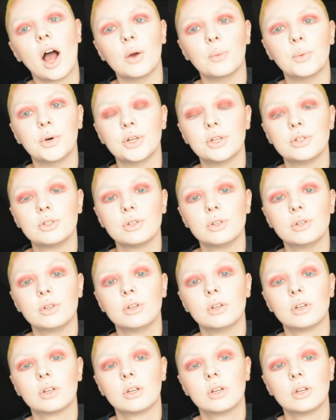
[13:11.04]
I want to
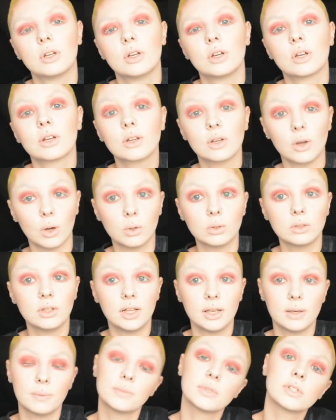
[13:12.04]
do gold
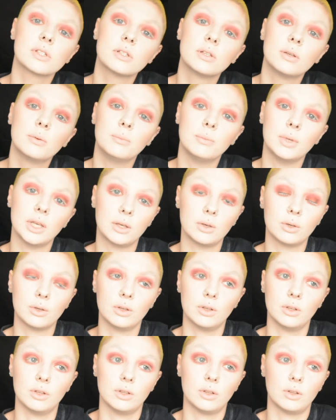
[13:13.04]
lips
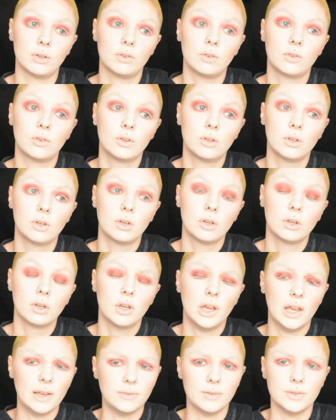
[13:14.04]
because
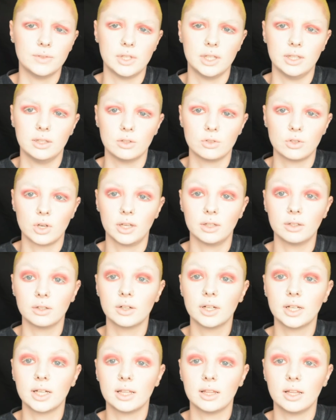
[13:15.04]
if you've seen the trailer or
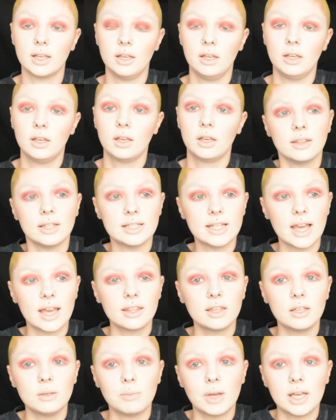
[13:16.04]
anything, the
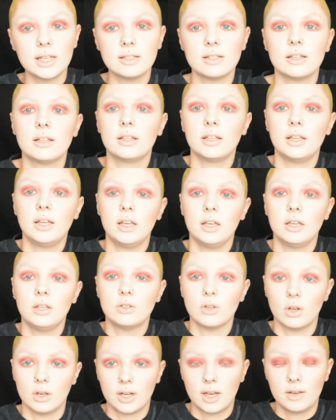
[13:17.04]
tethered basically
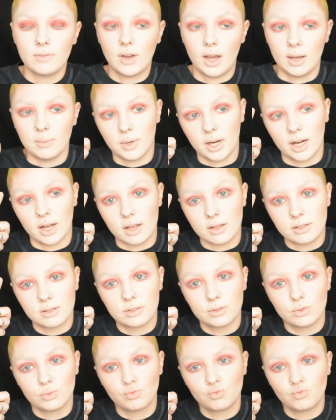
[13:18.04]
don't have
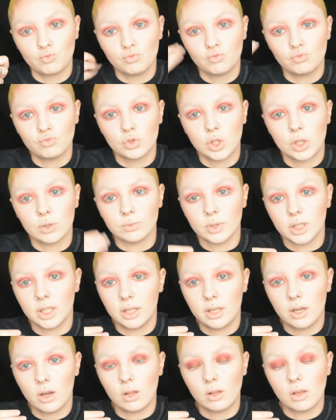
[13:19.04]
eyebrows,
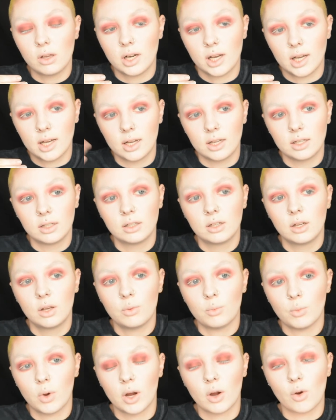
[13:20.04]
really hollowed out,
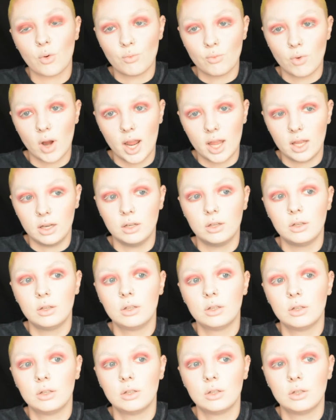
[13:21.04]
wear a red
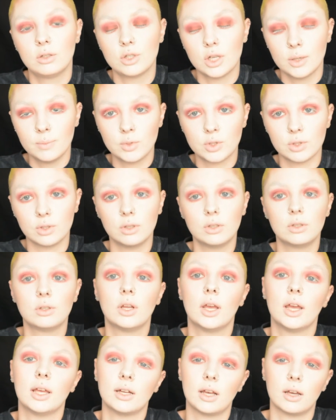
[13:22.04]
jumpsuit
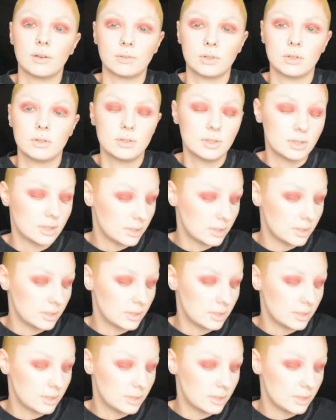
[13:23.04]
and have gold